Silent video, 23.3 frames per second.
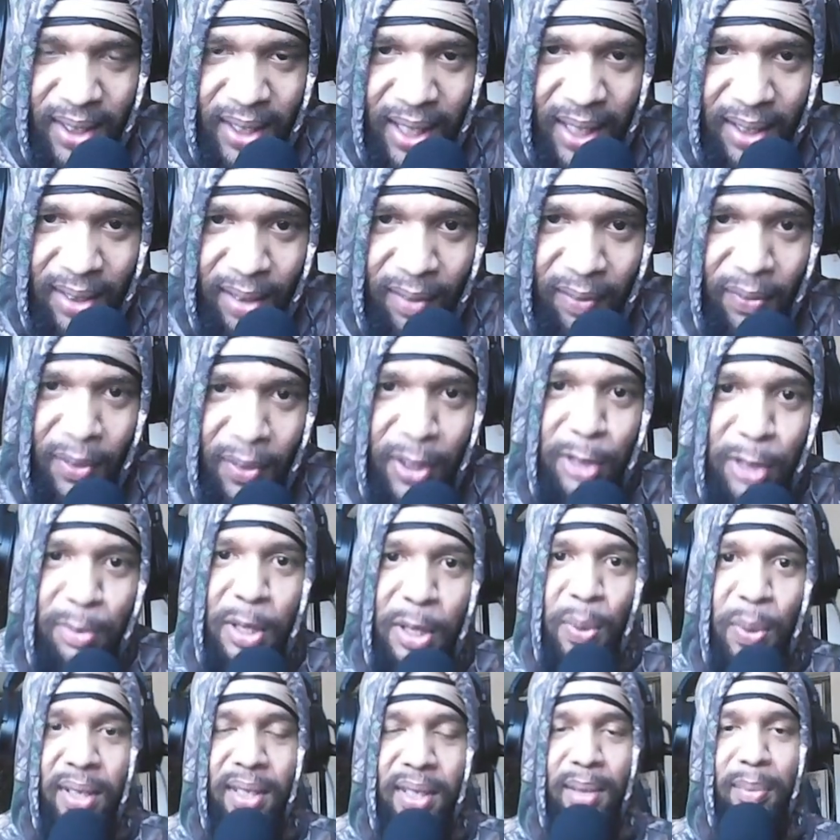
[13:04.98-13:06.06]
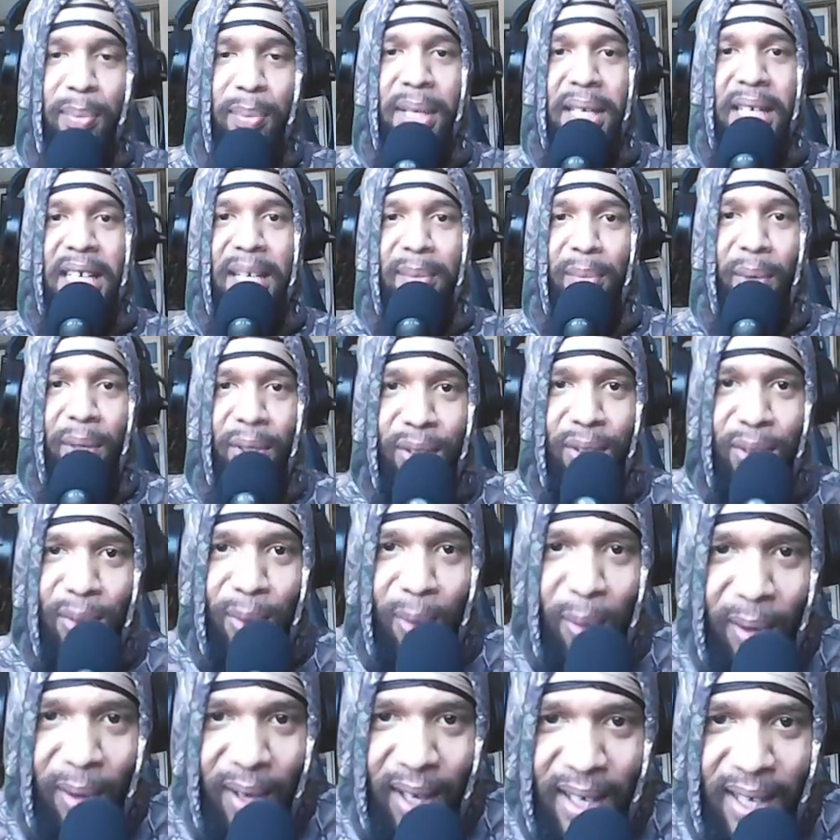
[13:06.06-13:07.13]
She got the frisbee with the beam or the
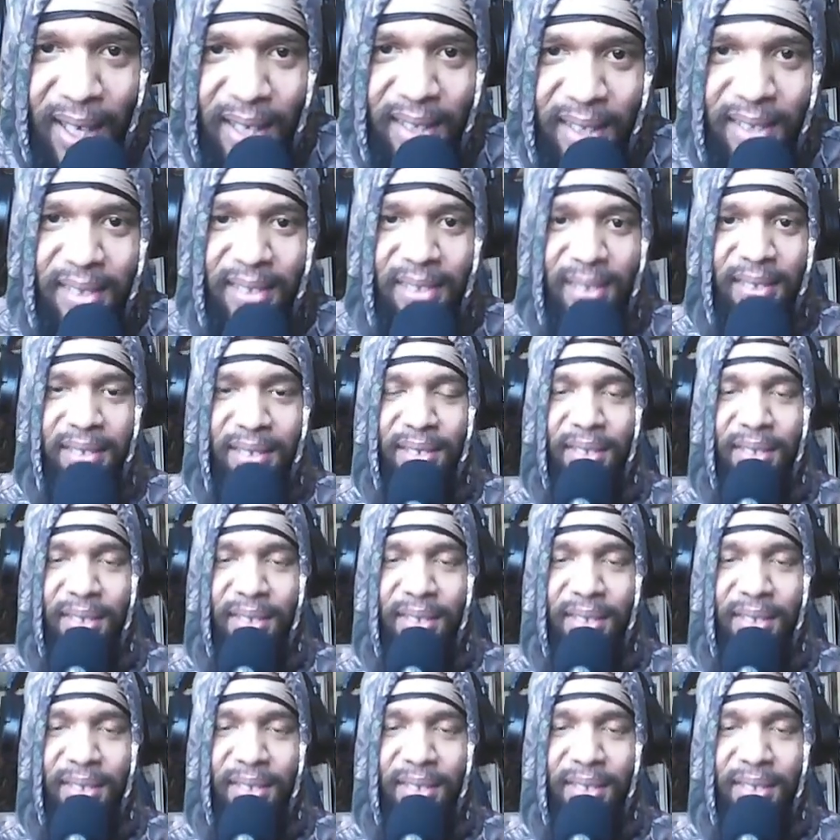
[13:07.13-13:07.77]
sword on it.